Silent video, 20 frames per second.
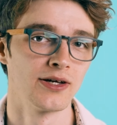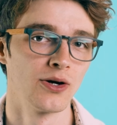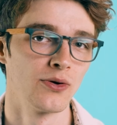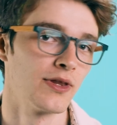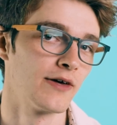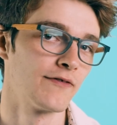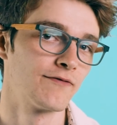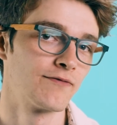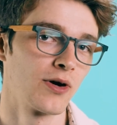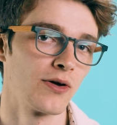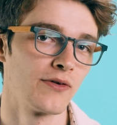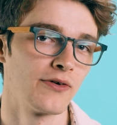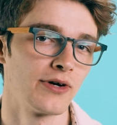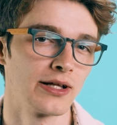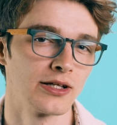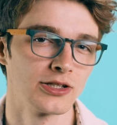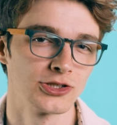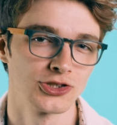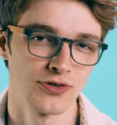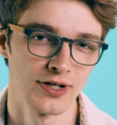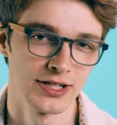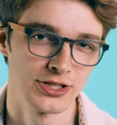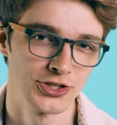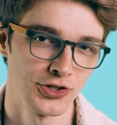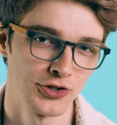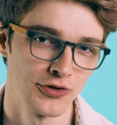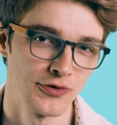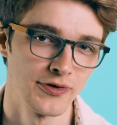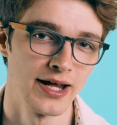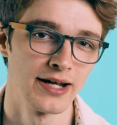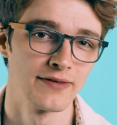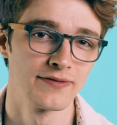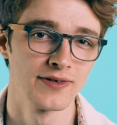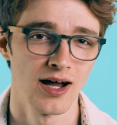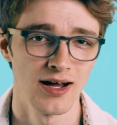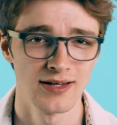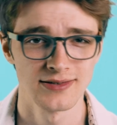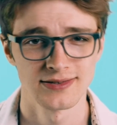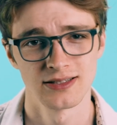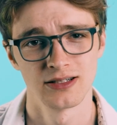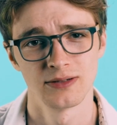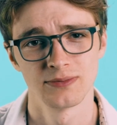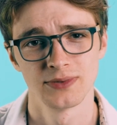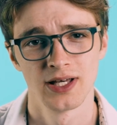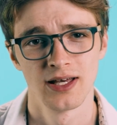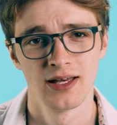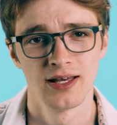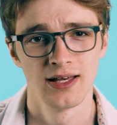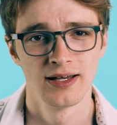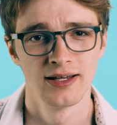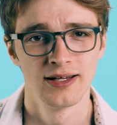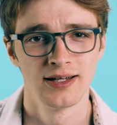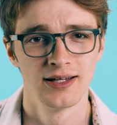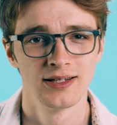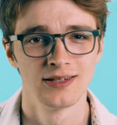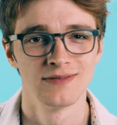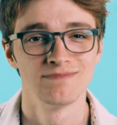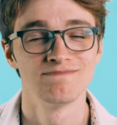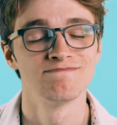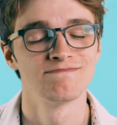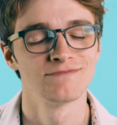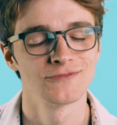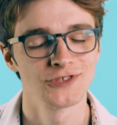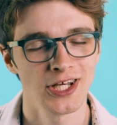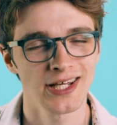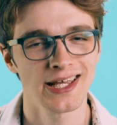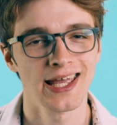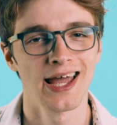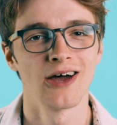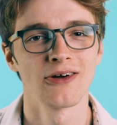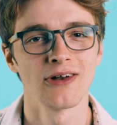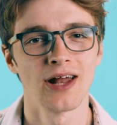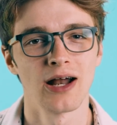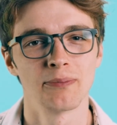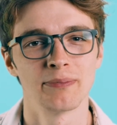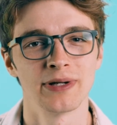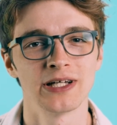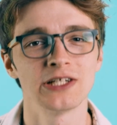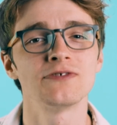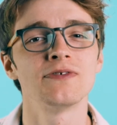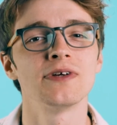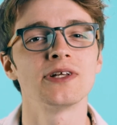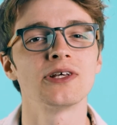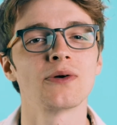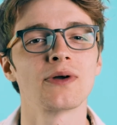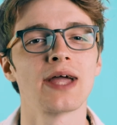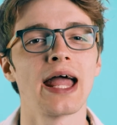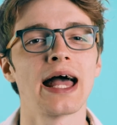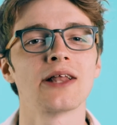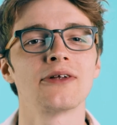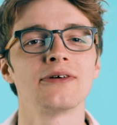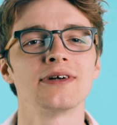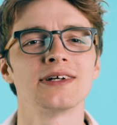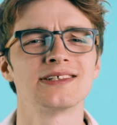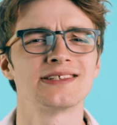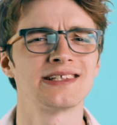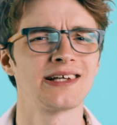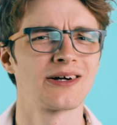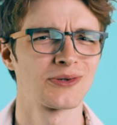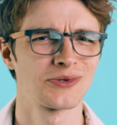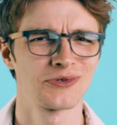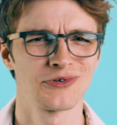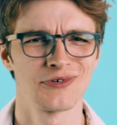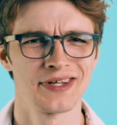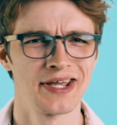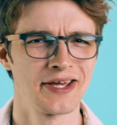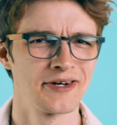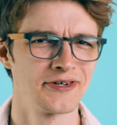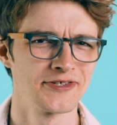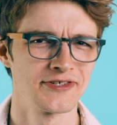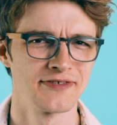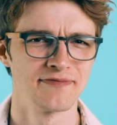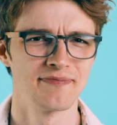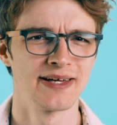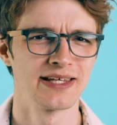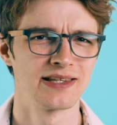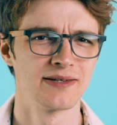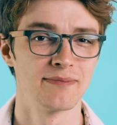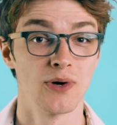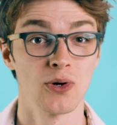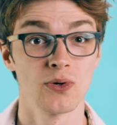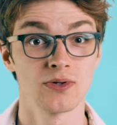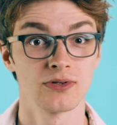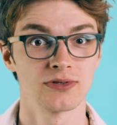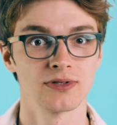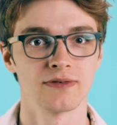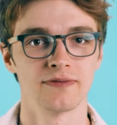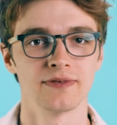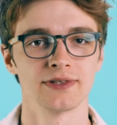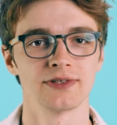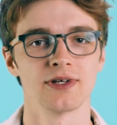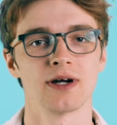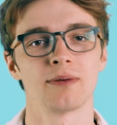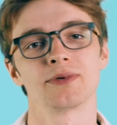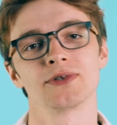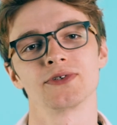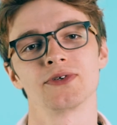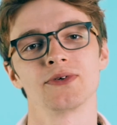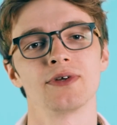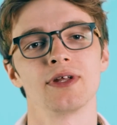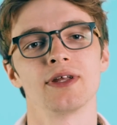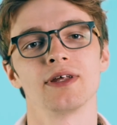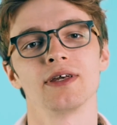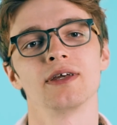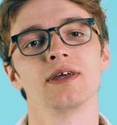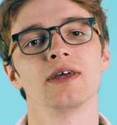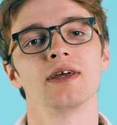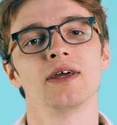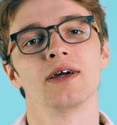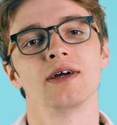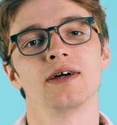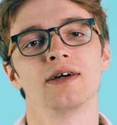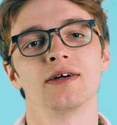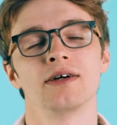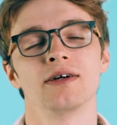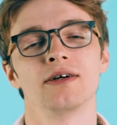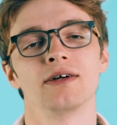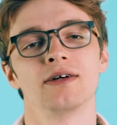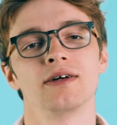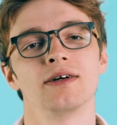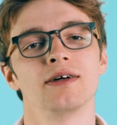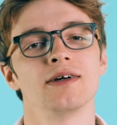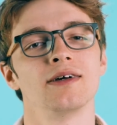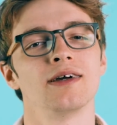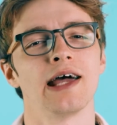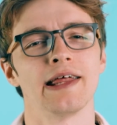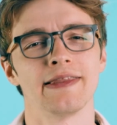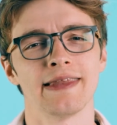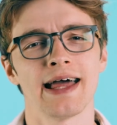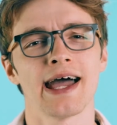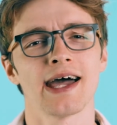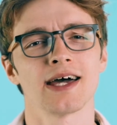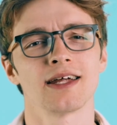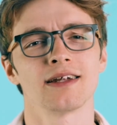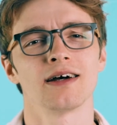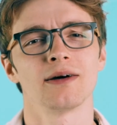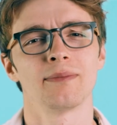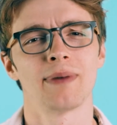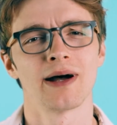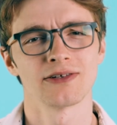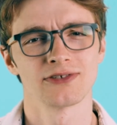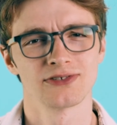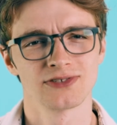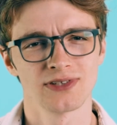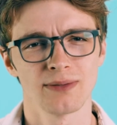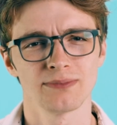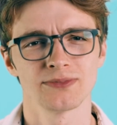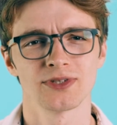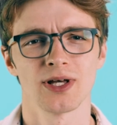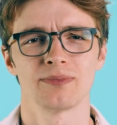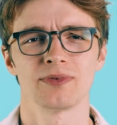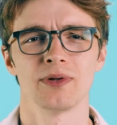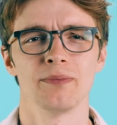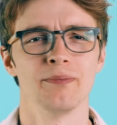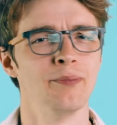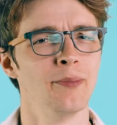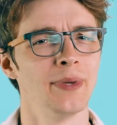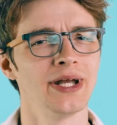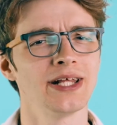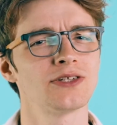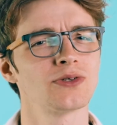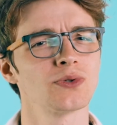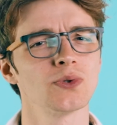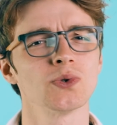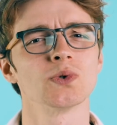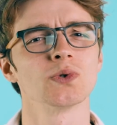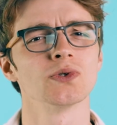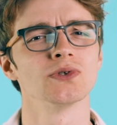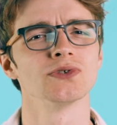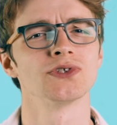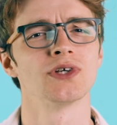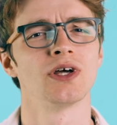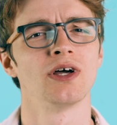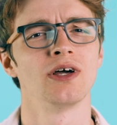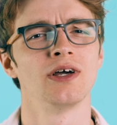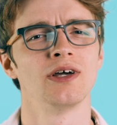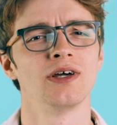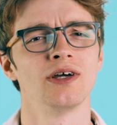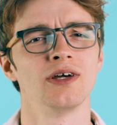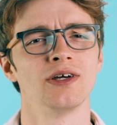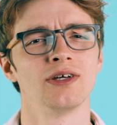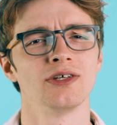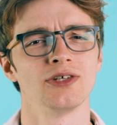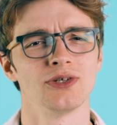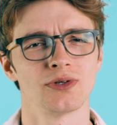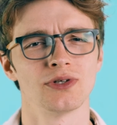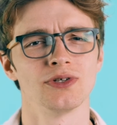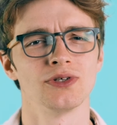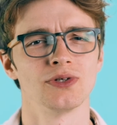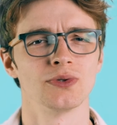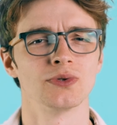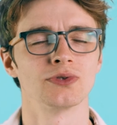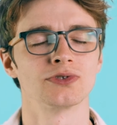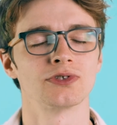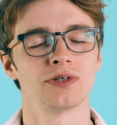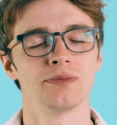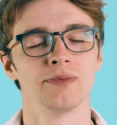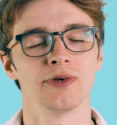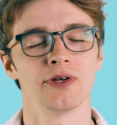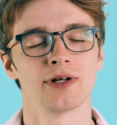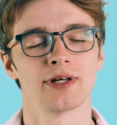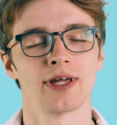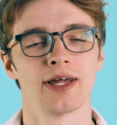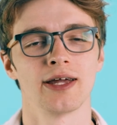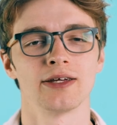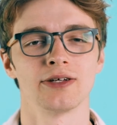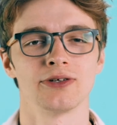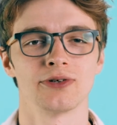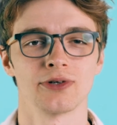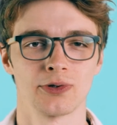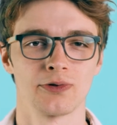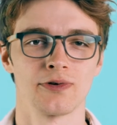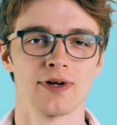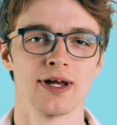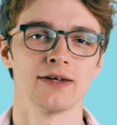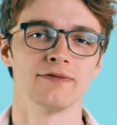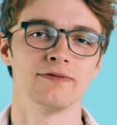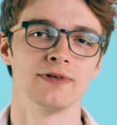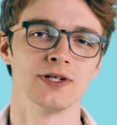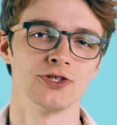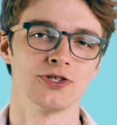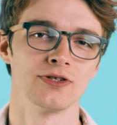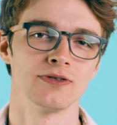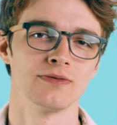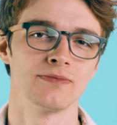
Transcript: that further illustrates your creative concept. Check out our pitch video gallery to see how creators have made the most of this opportunity. And that about sums up the many tools you can use to communicate your creative vision.